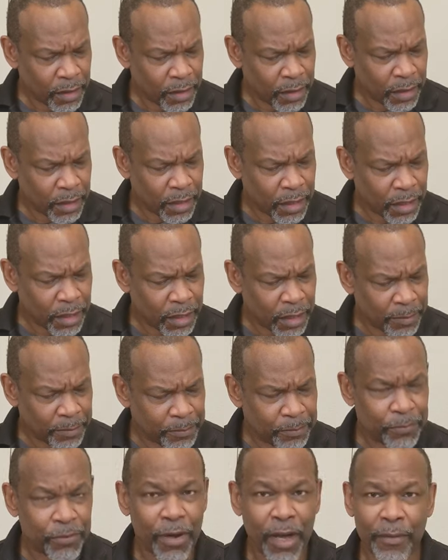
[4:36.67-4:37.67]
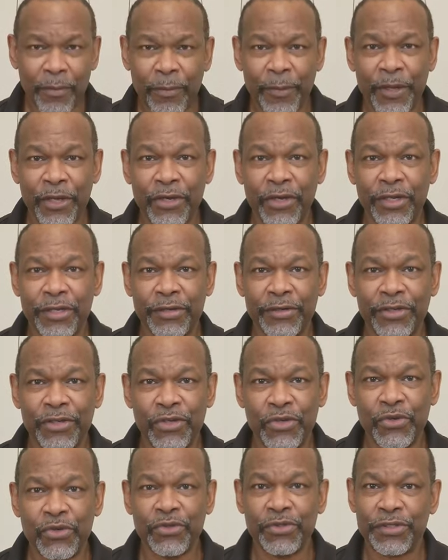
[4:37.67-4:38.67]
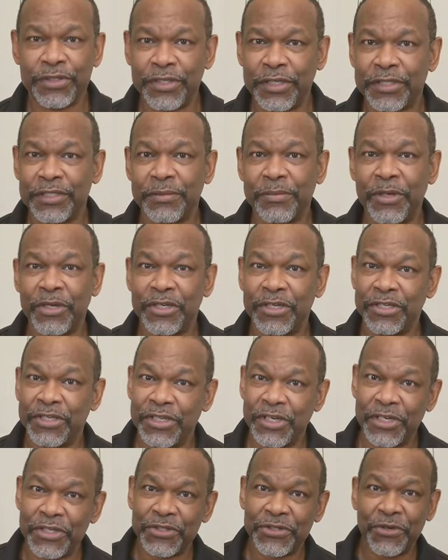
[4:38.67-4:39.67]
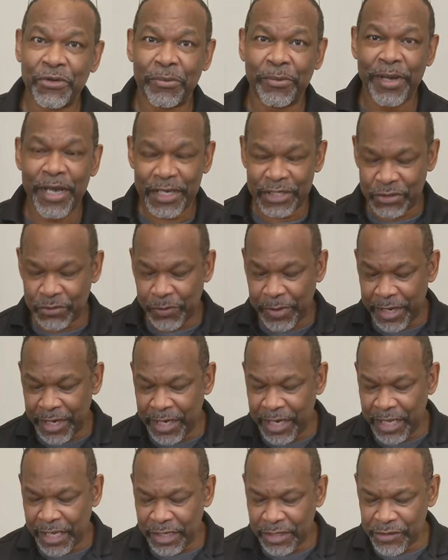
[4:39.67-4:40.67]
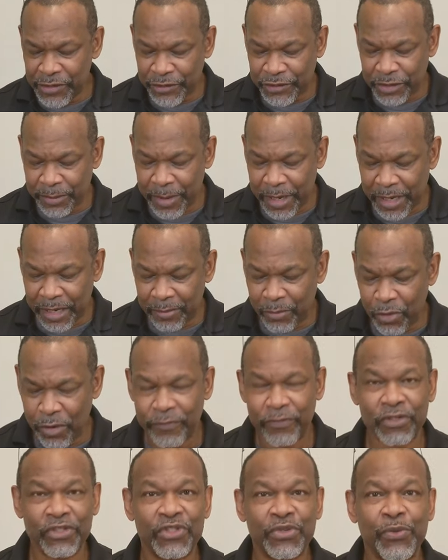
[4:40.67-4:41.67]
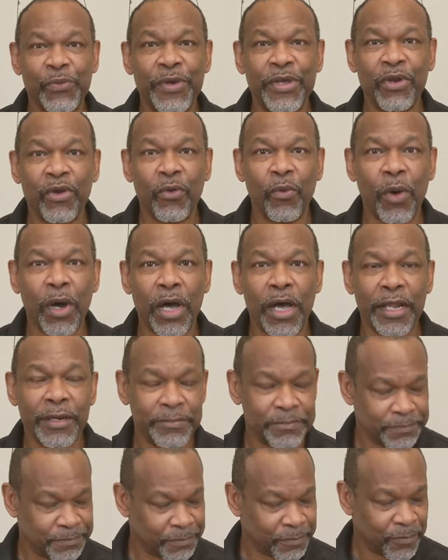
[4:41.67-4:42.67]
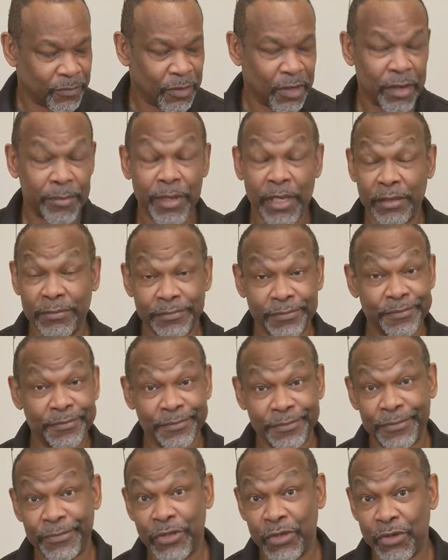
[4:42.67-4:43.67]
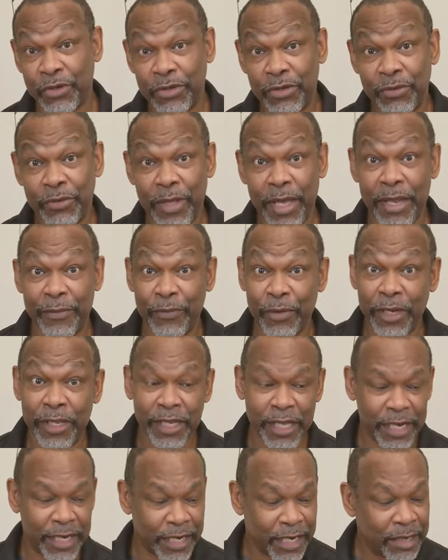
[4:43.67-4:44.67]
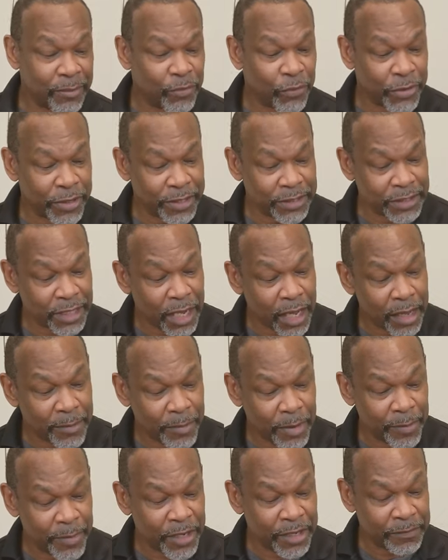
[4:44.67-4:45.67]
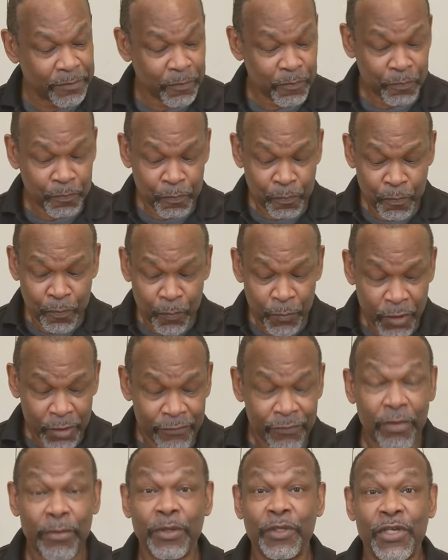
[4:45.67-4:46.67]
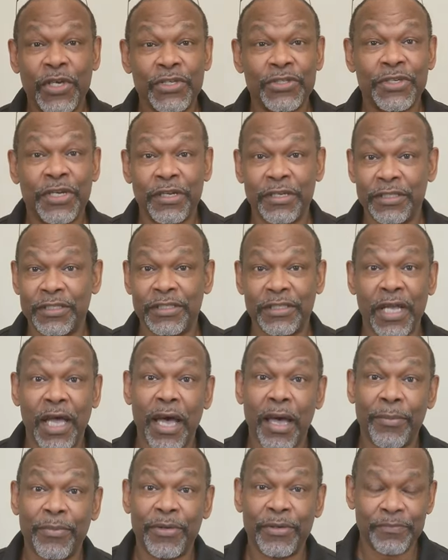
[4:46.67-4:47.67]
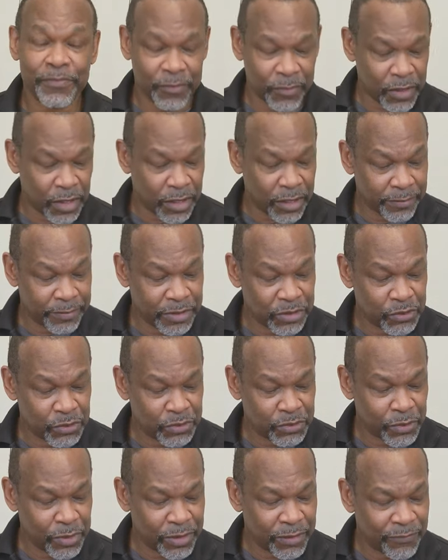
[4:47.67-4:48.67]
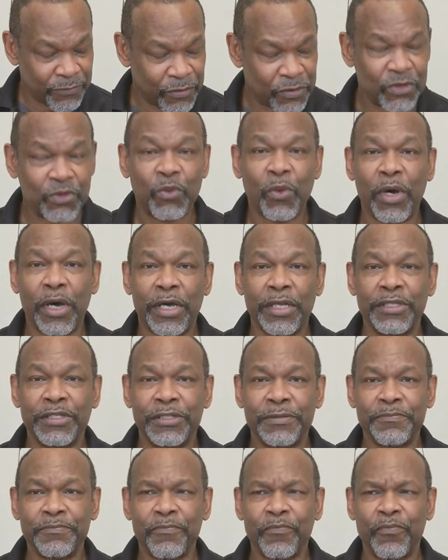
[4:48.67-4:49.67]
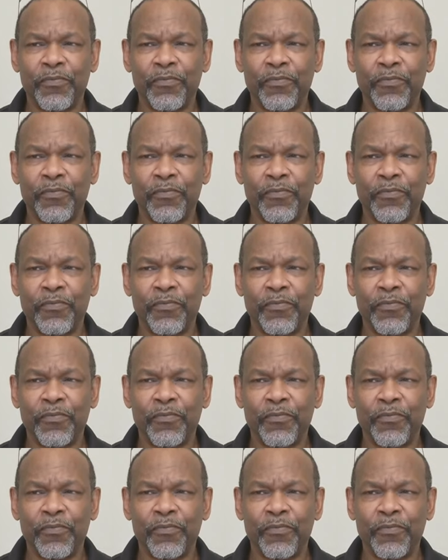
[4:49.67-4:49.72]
uh, probably could use just some additional back sweetening just to make it more of a sweeter wine. I mean, you can do that really at any point in time. I mean, fermentation had stopped. Uh, this was one of the first wines,